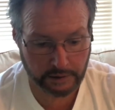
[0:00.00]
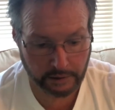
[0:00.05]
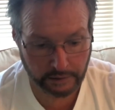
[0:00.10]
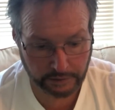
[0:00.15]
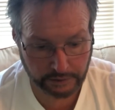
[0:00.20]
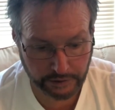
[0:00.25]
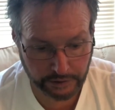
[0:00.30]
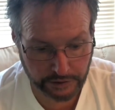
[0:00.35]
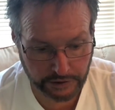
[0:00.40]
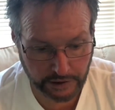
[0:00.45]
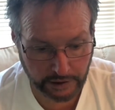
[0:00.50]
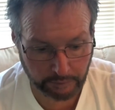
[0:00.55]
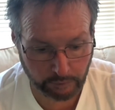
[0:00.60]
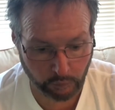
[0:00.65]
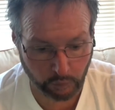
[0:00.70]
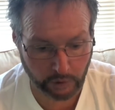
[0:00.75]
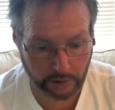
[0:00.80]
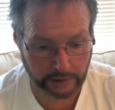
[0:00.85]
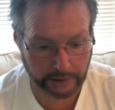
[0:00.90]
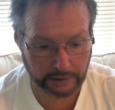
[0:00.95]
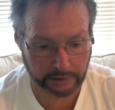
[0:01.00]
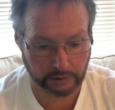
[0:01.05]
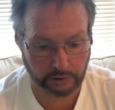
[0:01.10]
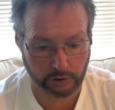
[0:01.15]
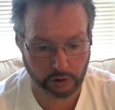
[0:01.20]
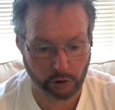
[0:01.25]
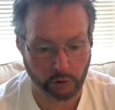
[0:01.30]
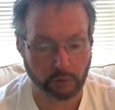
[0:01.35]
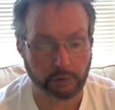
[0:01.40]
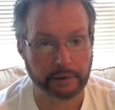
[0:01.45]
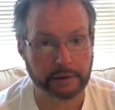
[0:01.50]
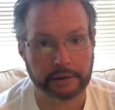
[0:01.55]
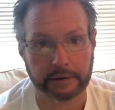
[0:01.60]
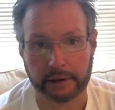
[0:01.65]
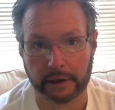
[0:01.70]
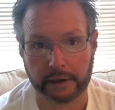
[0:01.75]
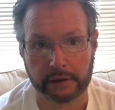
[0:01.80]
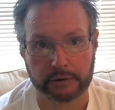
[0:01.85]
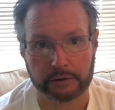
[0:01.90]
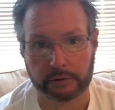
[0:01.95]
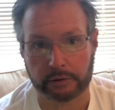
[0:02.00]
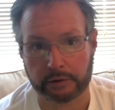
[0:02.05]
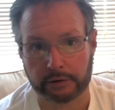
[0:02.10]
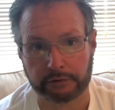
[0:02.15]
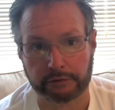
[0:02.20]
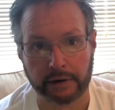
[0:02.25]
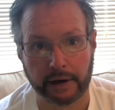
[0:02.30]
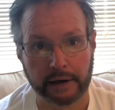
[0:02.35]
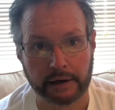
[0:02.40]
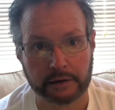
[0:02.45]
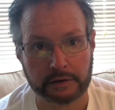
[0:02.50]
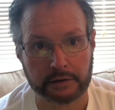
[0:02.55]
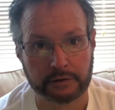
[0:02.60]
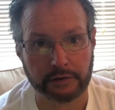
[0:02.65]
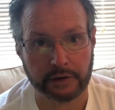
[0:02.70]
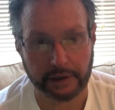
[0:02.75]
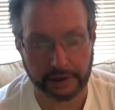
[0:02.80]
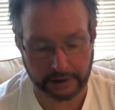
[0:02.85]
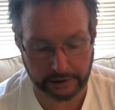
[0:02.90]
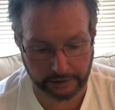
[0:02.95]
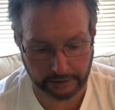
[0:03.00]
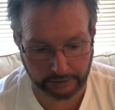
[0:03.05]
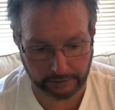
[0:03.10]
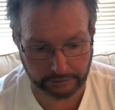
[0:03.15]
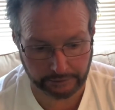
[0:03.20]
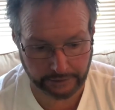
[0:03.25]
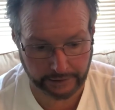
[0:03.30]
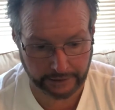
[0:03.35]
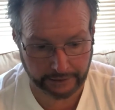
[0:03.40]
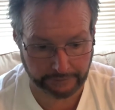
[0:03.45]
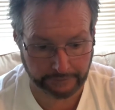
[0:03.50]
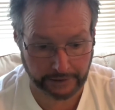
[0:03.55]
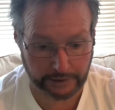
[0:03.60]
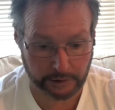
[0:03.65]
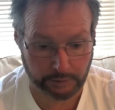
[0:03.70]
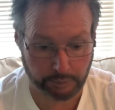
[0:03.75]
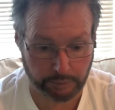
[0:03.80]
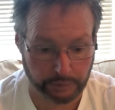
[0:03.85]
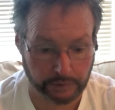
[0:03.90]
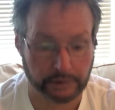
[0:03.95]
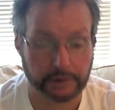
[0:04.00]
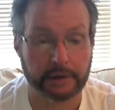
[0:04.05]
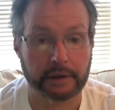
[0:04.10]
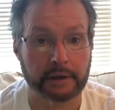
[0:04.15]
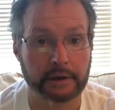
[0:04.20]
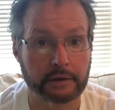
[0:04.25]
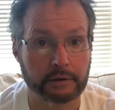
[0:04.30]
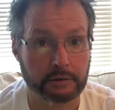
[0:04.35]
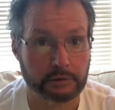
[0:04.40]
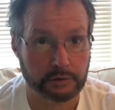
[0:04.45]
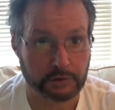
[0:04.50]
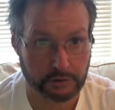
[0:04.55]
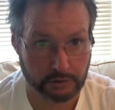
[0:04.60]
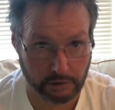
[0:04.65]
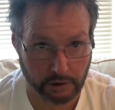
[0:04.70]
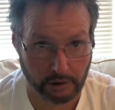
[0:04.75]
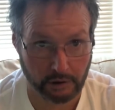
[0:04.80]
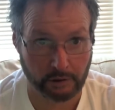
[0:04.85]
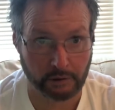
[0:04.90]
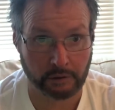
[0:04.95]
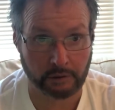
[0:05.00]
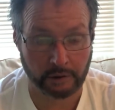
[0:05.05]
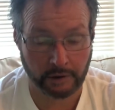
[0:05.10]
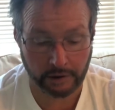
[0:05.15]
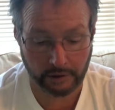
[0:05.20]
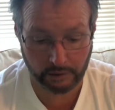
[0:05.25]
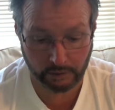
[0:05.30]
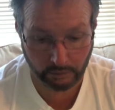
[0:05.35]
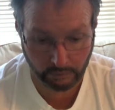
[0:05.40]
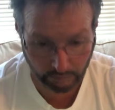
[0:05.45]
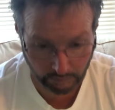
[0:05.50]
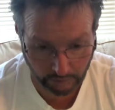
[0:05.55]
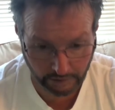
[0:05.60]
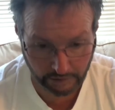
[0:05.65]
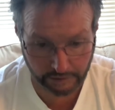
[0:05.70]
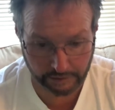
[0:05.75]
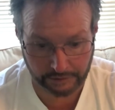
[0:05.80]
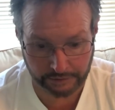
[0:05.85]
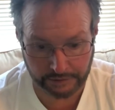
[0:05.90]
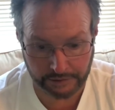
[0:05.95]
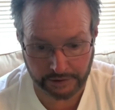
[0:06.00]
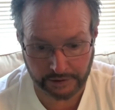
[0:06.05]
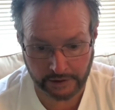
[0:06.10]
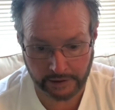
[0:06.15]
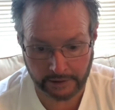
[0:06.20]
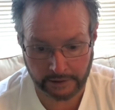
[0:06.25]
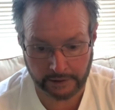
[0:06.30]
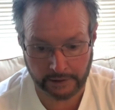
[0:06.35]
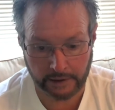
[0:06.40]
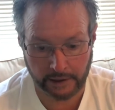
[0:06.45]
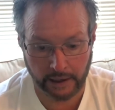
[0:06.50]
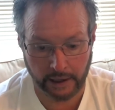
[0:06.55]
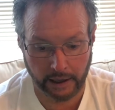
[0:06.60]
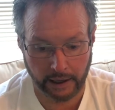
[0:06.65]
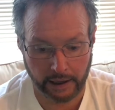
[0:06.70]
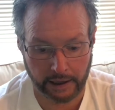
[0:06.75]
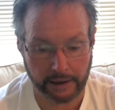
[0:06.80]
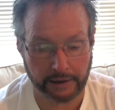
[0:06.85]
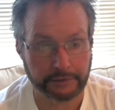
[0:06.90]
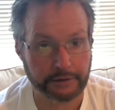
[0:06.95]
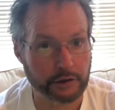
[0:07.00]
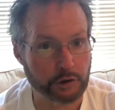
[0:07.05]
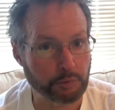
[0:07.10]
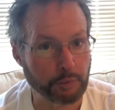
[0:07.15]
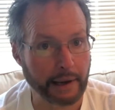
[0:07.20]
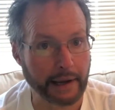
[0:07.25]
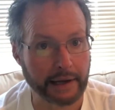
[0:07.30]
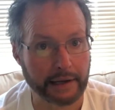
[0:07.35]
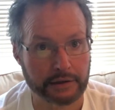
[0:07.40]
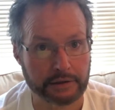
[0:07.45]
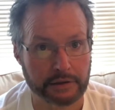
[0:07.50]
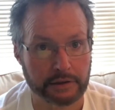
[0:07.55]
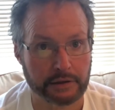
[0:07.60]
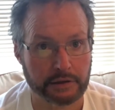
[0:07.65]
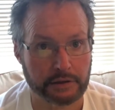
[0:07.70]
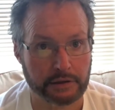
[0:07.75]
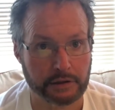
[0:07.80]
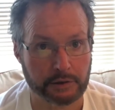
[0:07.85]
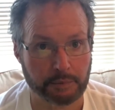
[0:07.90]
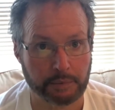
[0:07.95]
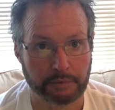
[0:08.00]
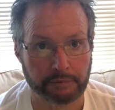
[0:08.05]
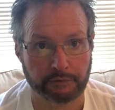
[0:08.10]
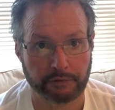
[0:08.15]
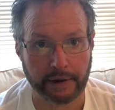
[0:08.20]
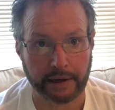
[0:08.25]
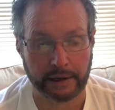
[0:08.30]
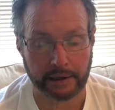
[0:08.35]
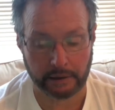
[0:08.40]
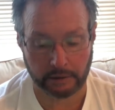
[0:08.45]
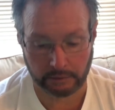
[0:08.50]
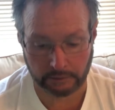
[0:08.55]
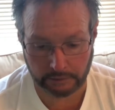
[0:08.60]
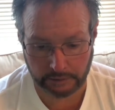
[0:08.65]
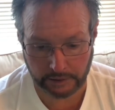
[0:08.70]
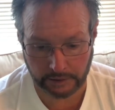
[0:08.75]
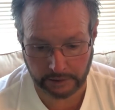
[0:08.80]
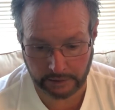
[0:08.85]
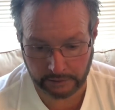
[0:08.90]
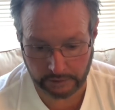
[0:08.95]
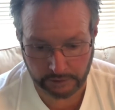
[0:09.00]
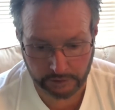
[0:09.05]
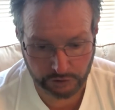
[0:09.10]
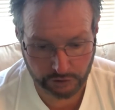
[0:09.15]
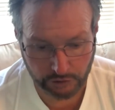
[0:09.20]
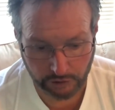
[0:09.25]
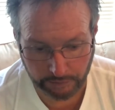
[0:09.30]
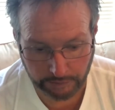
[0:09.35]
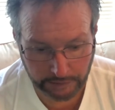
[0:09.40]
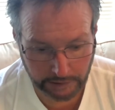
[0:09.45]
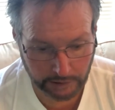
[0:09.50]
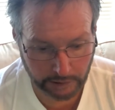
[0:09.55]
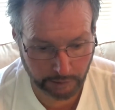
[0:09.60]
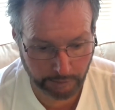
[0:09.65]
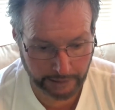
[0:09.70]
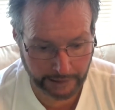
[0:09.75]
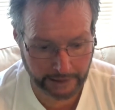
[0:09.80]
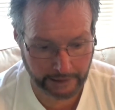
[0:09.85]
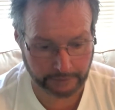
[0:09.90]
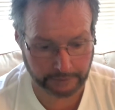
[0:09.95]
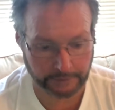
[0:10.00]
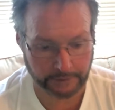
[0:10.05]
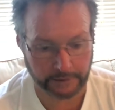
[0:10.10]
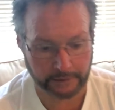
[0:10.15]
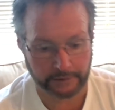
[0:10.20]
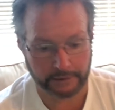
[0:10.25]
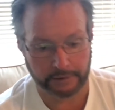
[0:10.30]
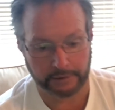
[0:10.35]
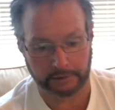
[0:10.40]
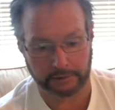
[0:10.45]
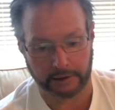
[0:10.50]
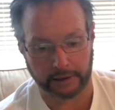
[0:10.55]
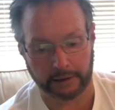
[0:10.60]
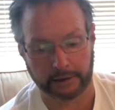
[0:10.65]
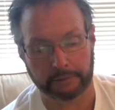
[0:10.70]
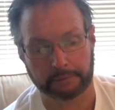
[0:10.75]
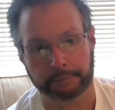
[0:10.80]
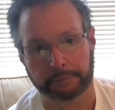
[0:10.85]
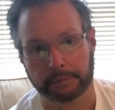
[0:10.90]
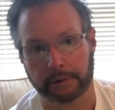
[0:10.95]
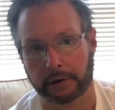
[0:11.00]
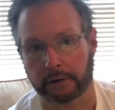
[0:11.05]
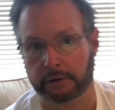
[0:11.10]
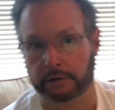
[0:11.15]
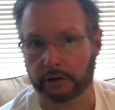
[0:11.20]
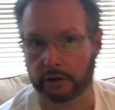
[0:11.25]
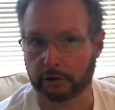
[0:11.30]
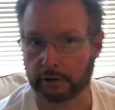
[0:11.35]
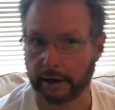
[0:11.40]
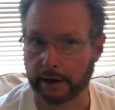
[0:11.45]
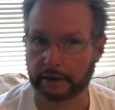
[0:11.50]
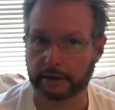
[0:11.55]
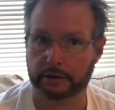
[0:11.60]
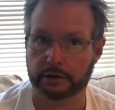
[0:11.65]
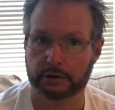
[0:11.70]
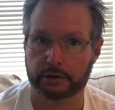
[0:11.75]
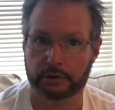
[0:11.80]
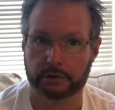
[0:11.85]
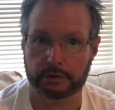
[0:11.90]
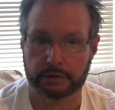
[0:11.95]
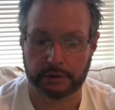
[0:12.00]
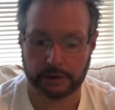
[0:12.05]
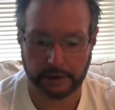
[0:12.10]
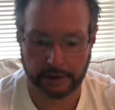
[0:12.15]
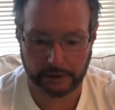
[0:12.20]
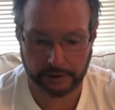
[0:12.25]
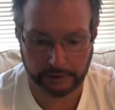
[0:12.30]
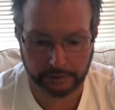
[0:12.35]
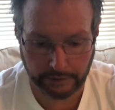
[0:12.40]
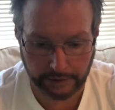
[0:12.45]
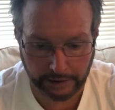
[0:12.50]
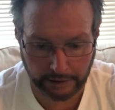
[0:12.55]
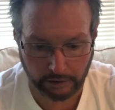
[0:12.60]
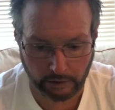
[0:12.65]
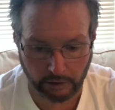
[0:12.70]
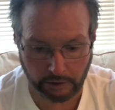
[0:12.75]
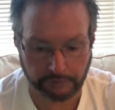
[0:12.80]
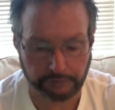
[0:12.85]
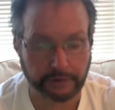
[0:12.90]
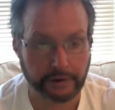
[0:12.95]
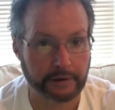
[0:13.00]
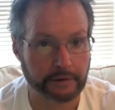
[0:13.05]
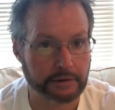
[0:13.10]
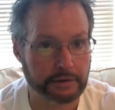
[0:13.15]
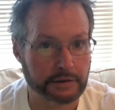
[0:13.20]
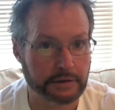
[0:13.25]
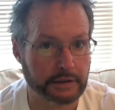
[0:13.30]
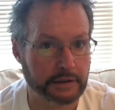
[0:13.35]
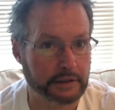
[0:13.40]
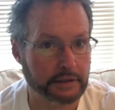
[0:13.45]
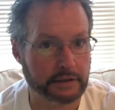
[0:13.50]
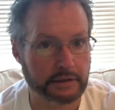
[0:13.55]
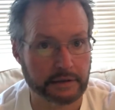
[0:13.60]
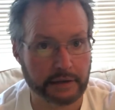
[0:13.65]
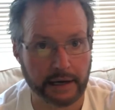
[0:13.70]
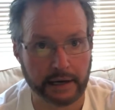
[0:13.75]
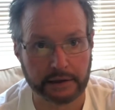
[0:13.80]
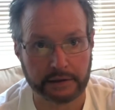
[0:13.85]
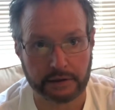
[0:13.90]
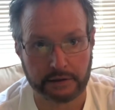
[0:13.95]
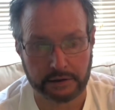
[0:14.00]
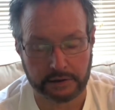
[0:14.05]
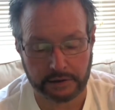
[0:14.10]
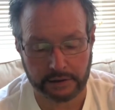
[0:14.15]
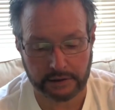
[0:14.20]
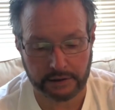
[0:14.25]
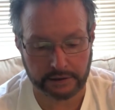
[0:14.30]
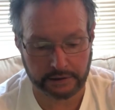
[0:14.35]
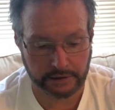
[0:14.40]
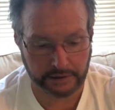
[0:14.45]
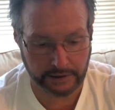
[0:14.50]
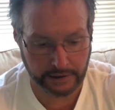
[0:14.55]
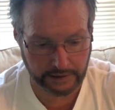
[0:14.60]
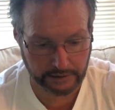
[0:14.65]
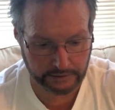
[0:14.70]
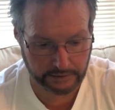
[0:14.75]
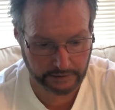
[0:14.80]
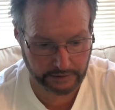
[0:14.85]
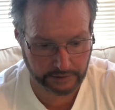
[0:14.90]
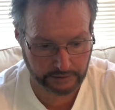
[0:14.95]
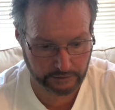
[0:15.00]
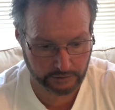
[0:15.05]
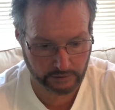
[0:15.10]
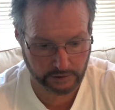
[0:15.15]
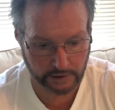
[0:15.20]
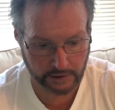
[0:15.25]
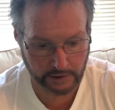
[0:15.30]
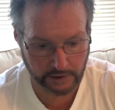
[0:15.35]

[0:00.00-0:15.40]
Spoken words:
to someone, you are in danger of the fires of hell." Now, that's pretty strong words. This passage is found in the Sermon of the Mount. Now, there is a crowd of Jews there. There are Pharisees, Sadducees, and Essenes.